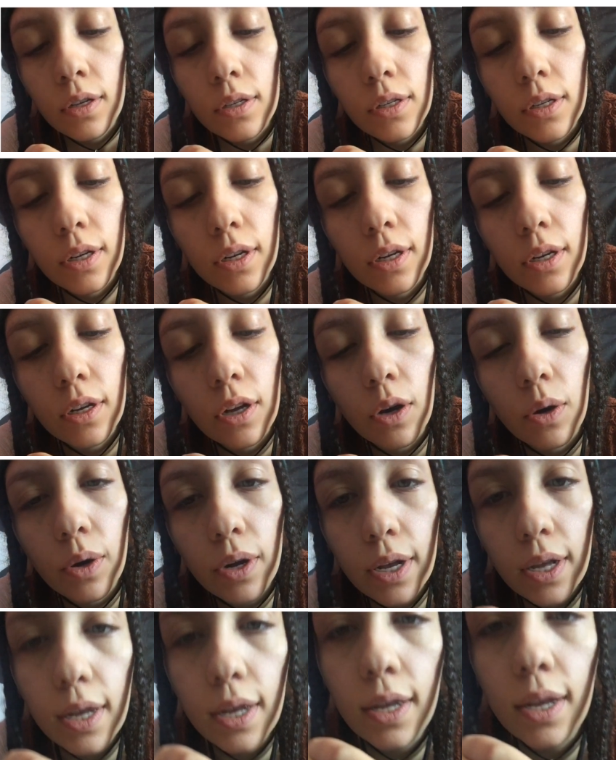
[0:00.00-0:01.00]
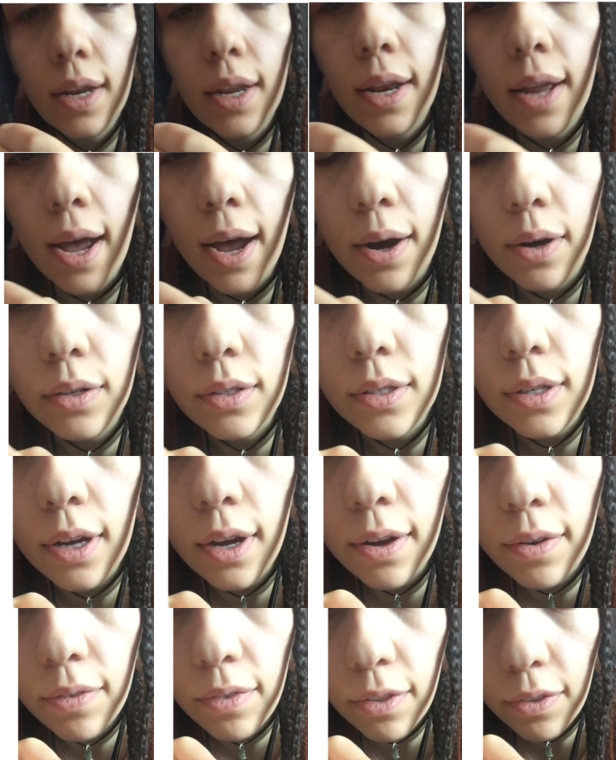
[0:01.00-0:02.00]
So you're going to go in and out
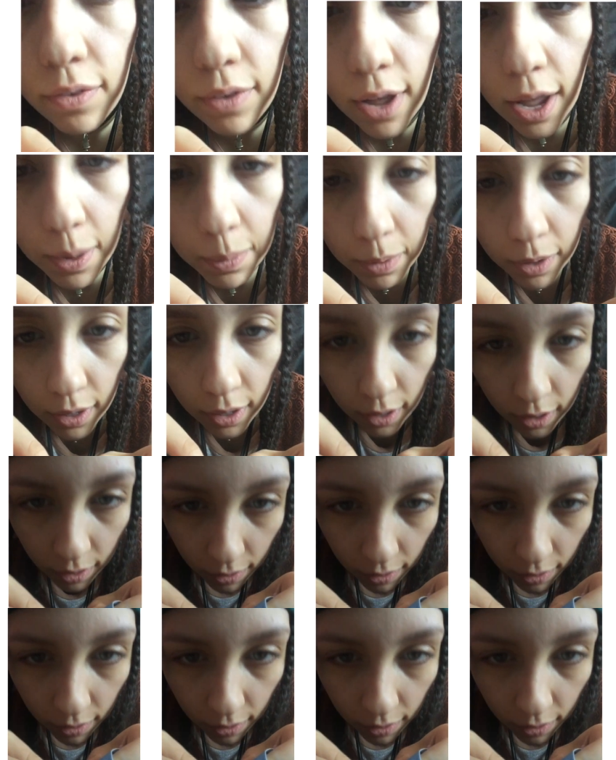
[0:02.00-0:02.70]
of the fabric,